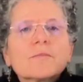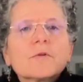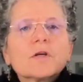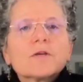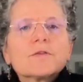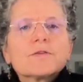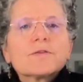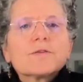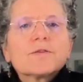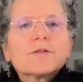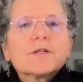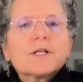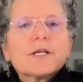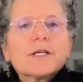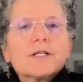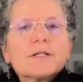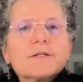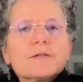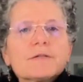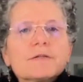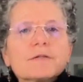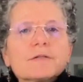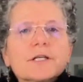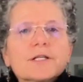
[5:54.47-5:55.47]
So
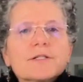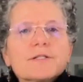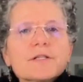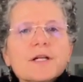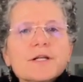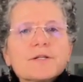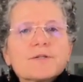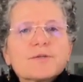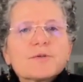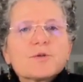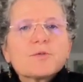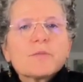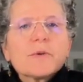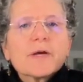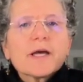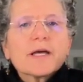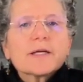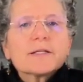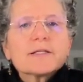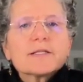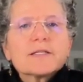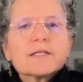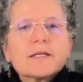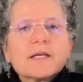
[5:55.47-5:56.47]
that's not so
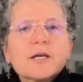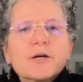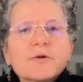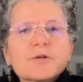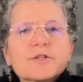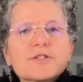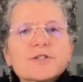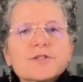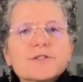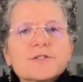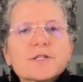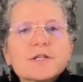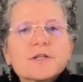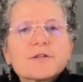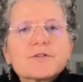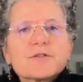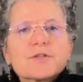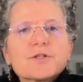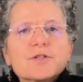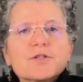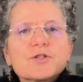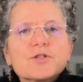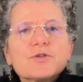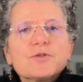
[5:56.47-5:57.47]
bad. See how it just has
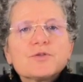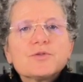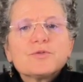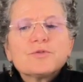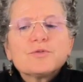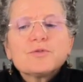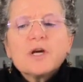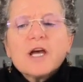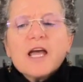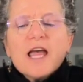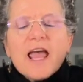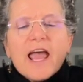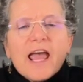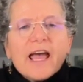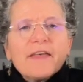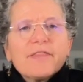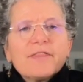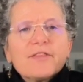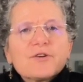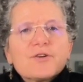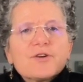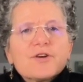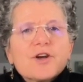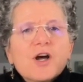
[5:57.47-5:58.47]
the two, and
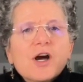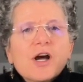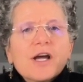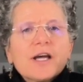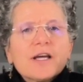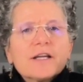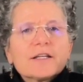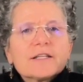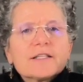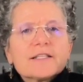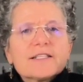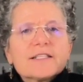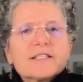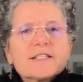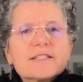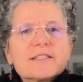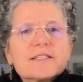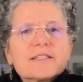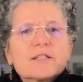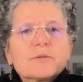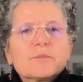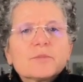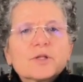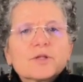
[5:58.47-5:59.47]
they're not
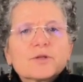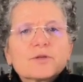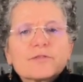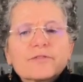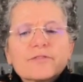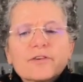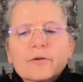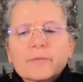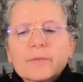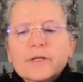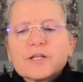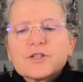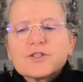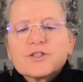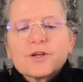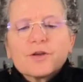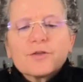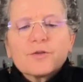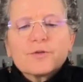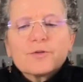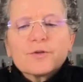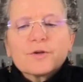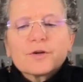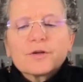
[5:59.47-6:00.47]
dissimilar from each
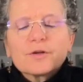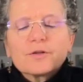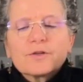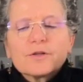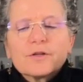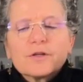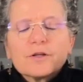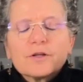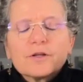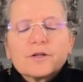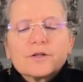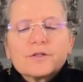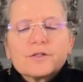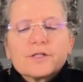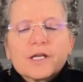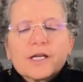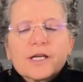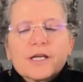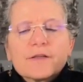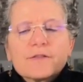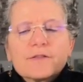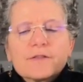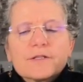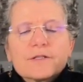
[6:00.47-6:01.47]
other, the
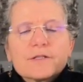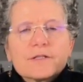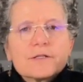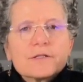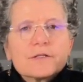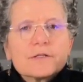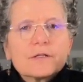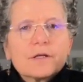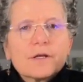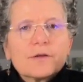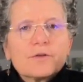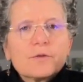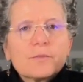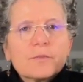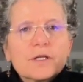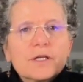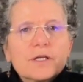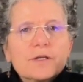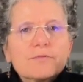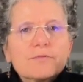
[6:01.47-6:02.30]
dianthus and the mini